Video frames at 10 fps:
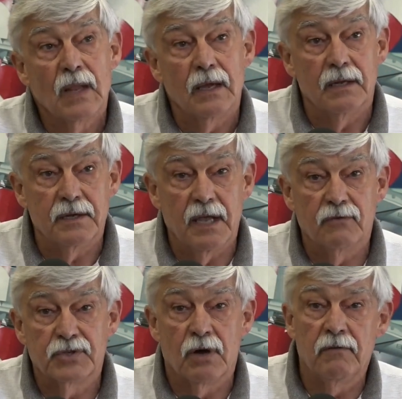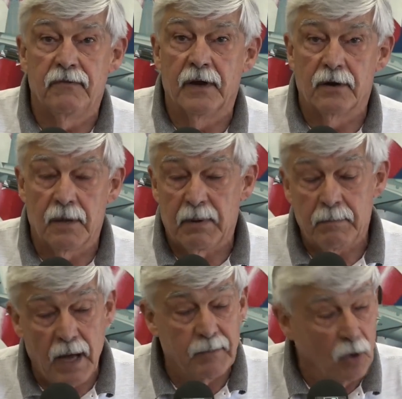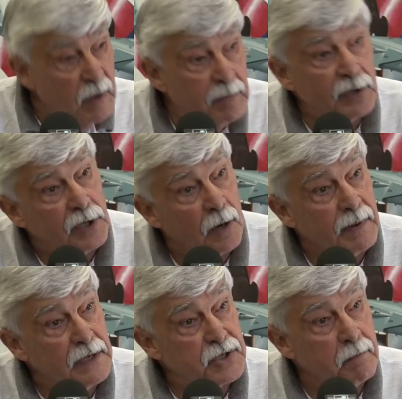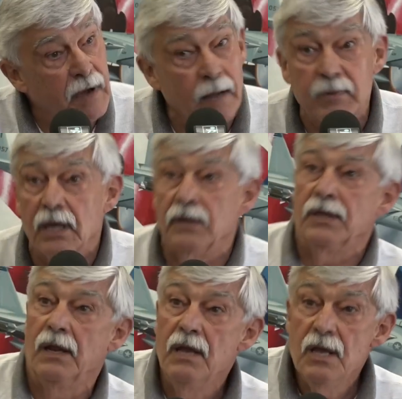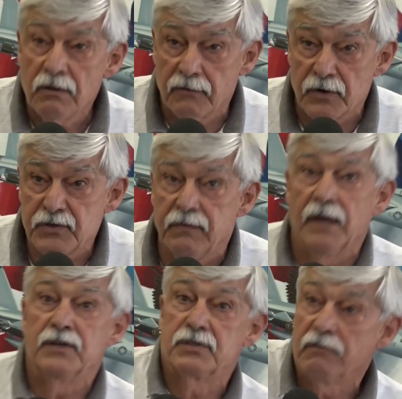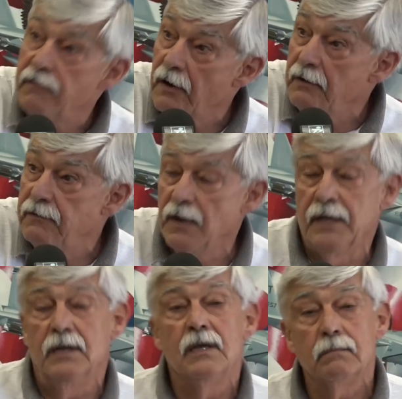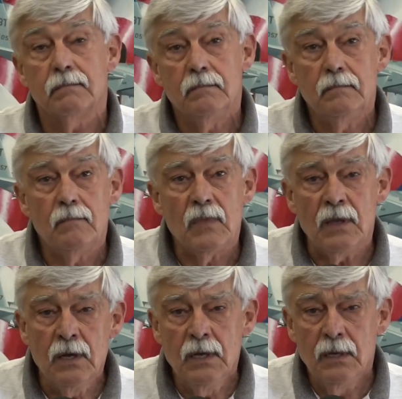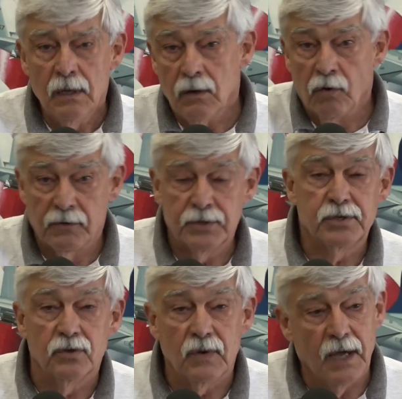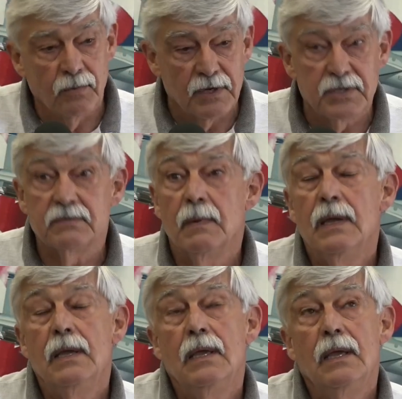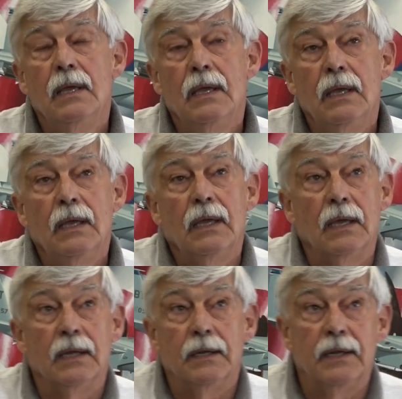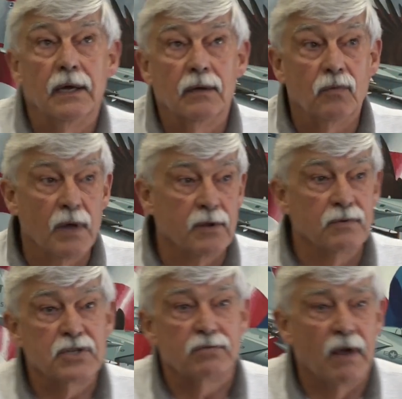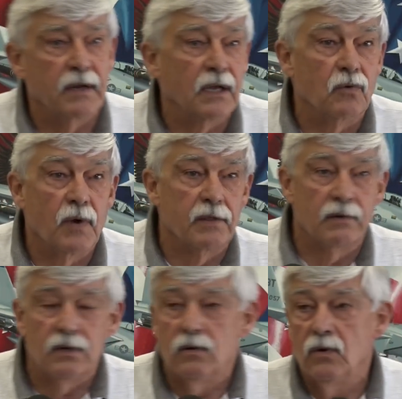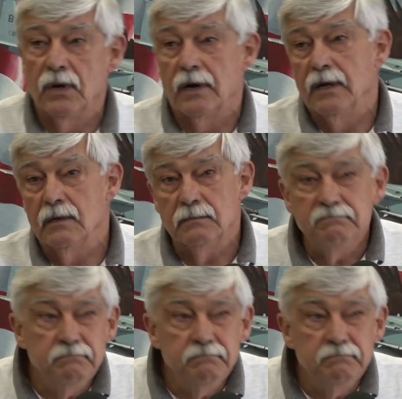and Dave was all fired up at Palmdale. We build the airplanes in Palmdale, and then the first flight is a ferry flight over to Edwards. And weather was threatening. Weather in the whole area